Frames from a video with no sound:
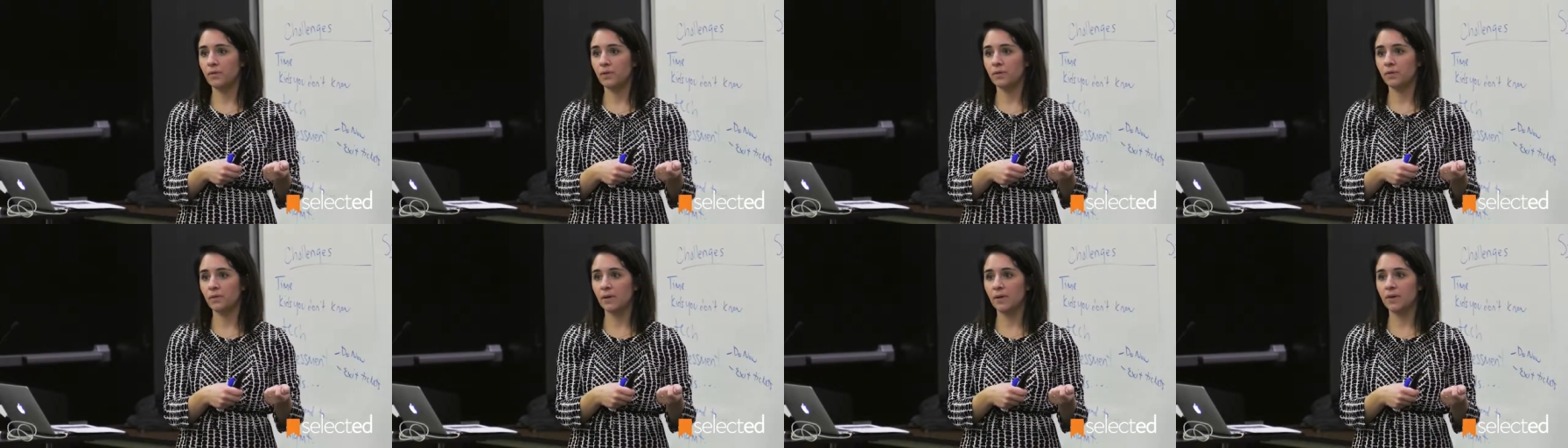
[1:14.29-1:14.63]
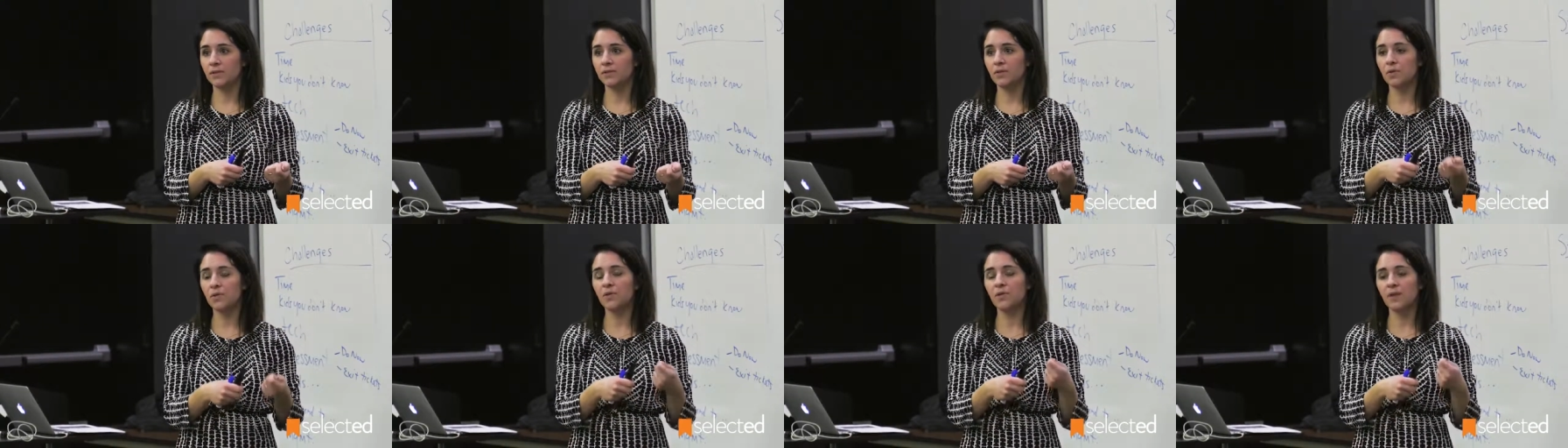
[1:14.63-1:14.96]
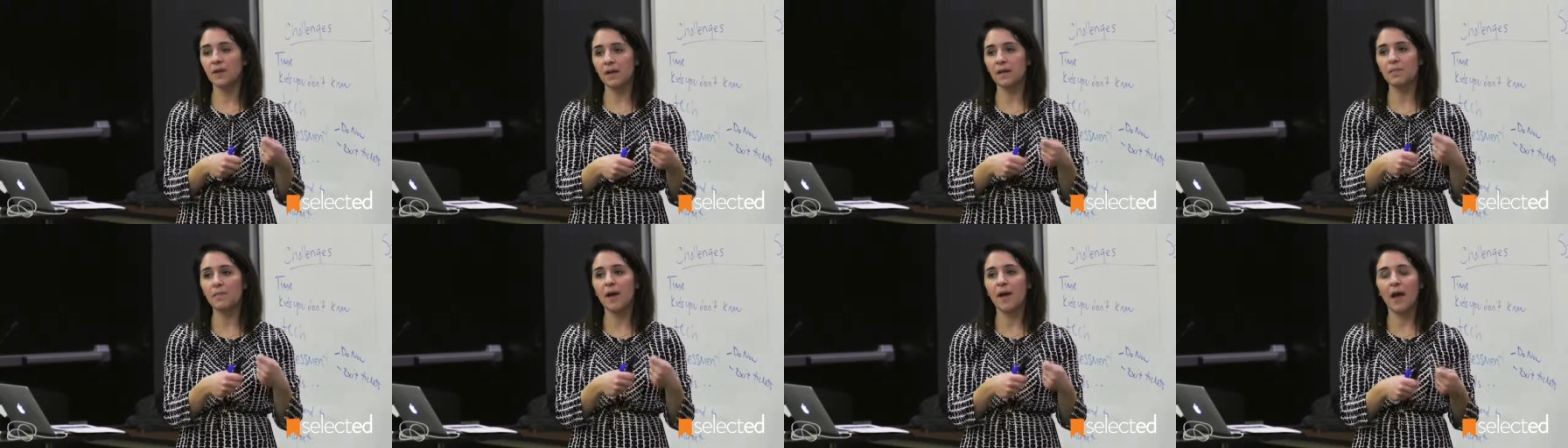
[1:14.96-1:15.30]
Right? So
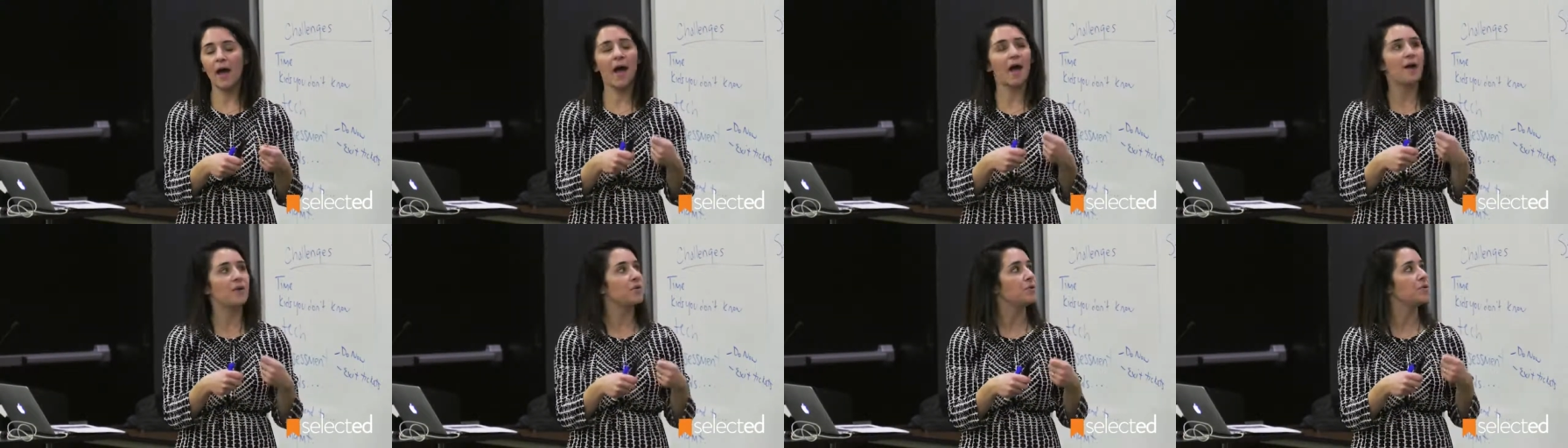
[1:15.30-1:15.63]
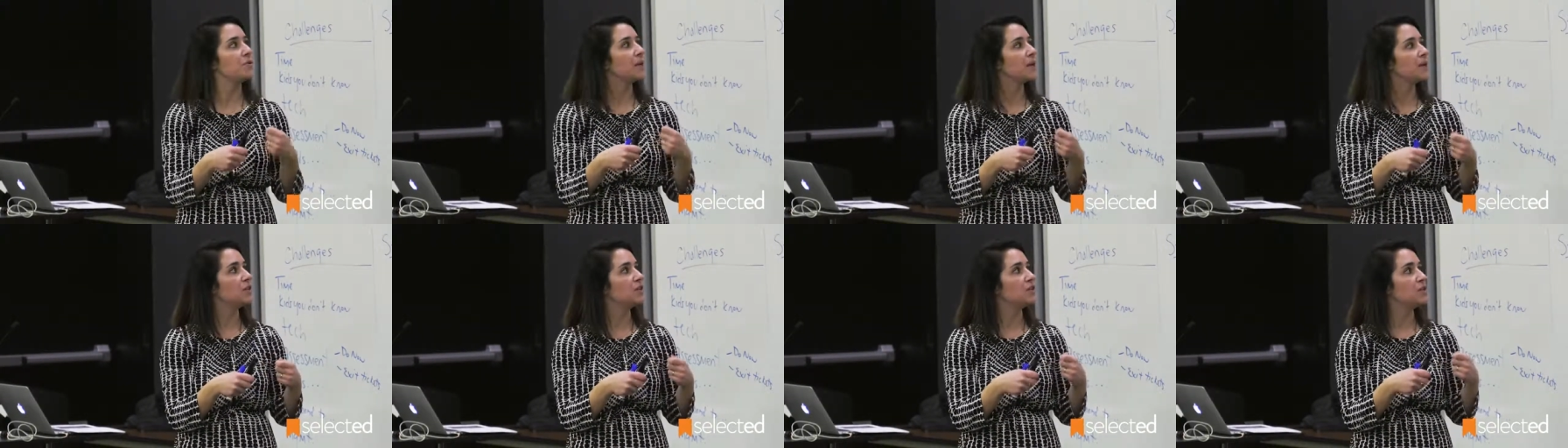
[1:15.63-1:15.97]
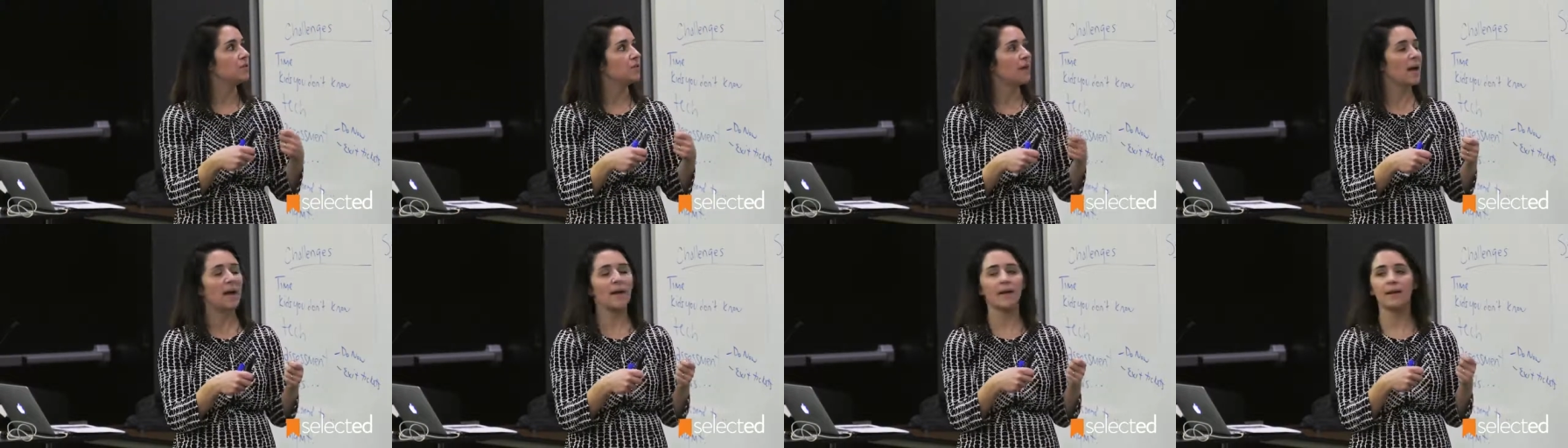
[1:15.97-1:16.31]
think about how you can
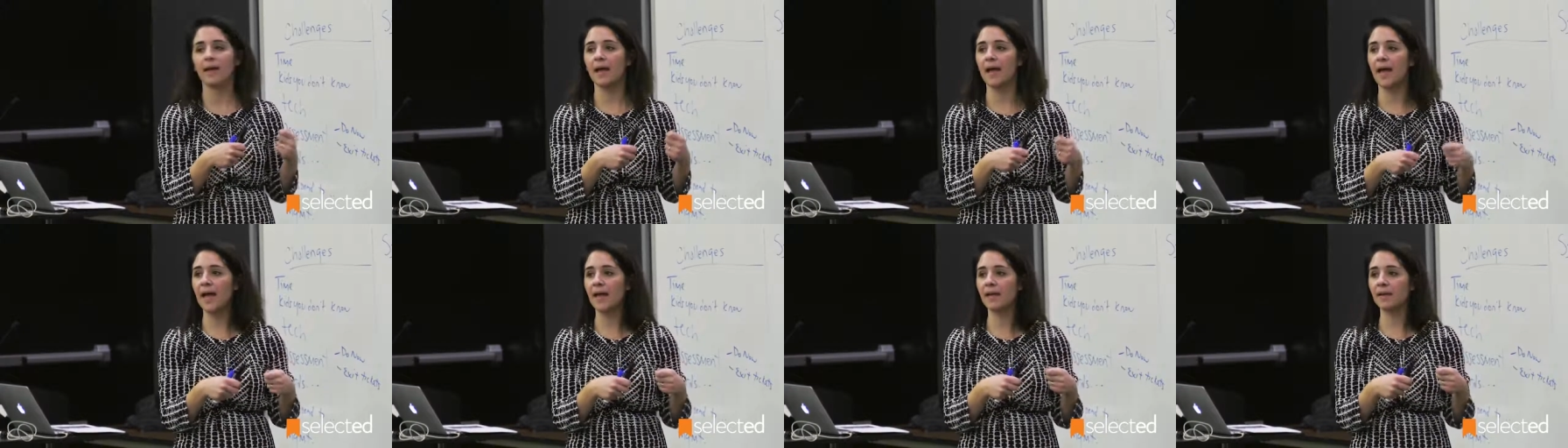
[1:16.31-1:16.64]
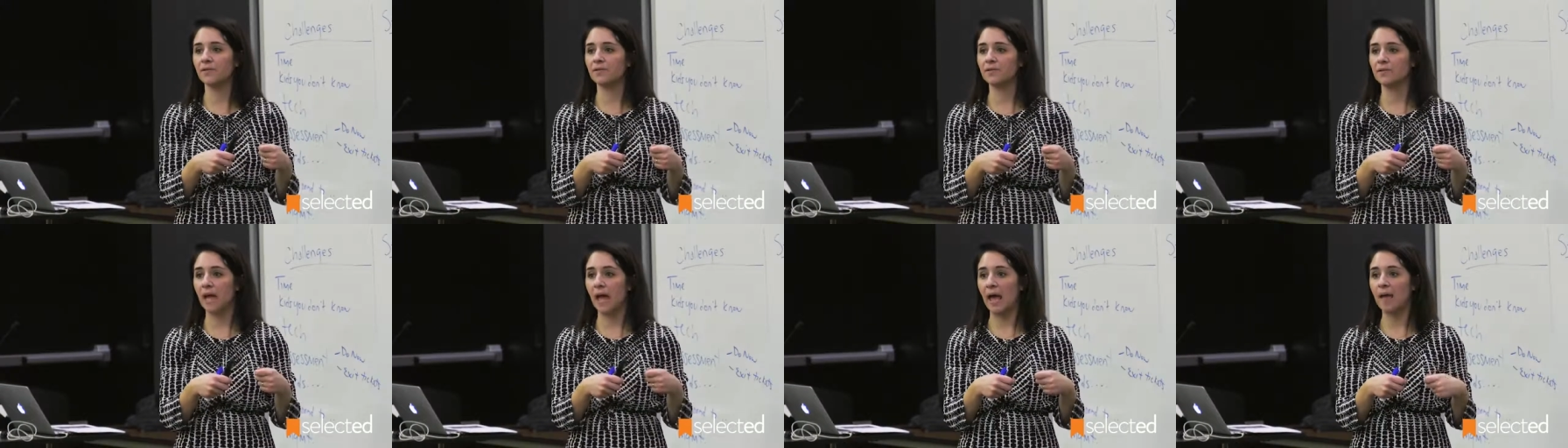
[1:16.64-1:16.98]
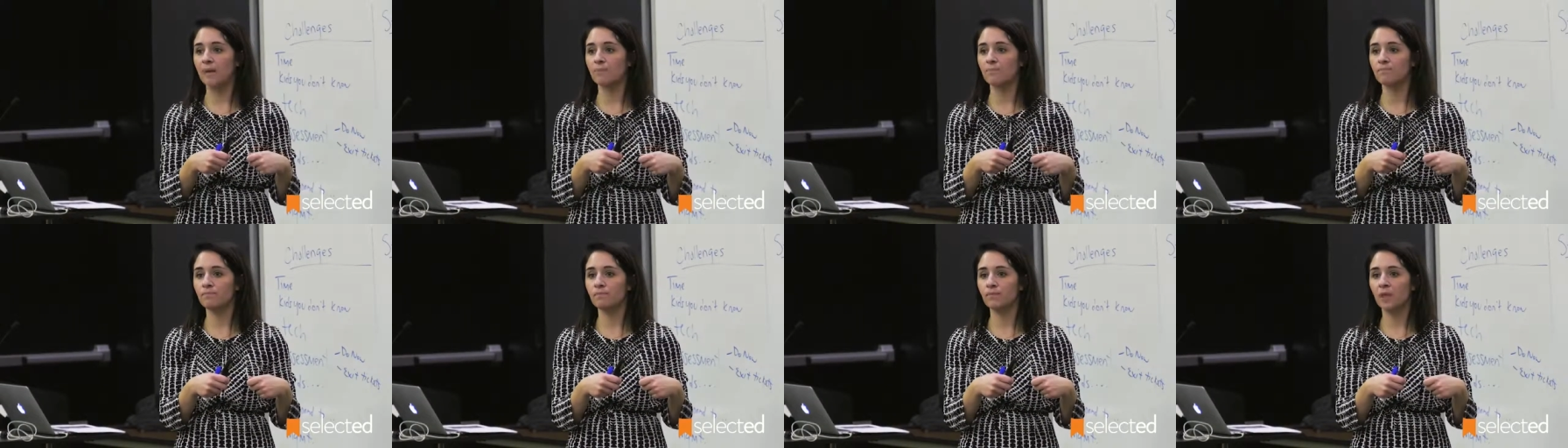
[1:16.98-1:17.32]
do that ahead of
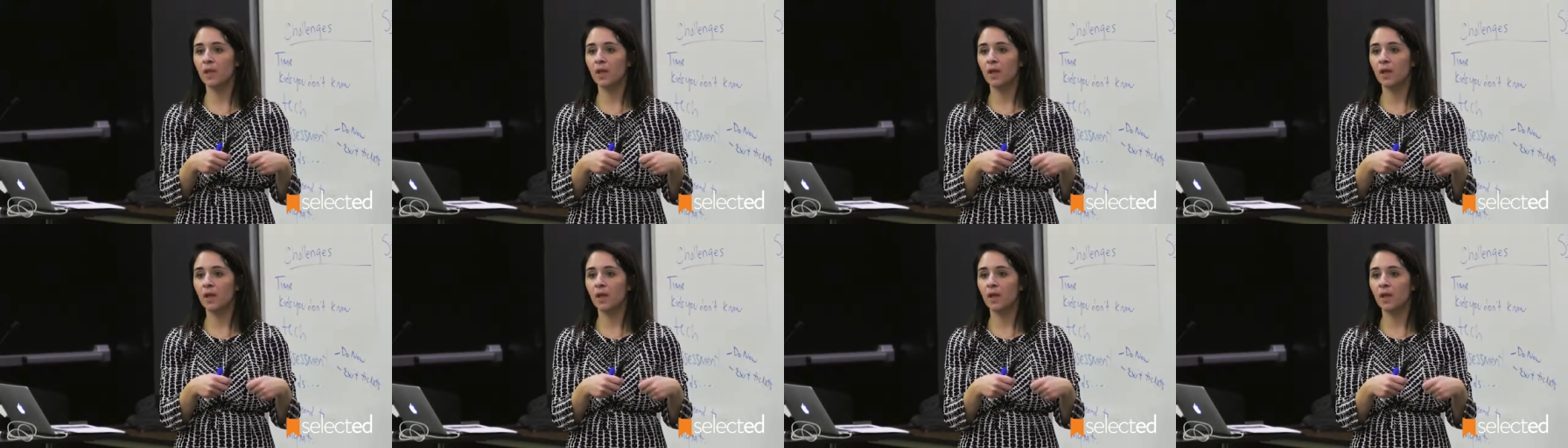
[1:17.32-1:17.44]
time.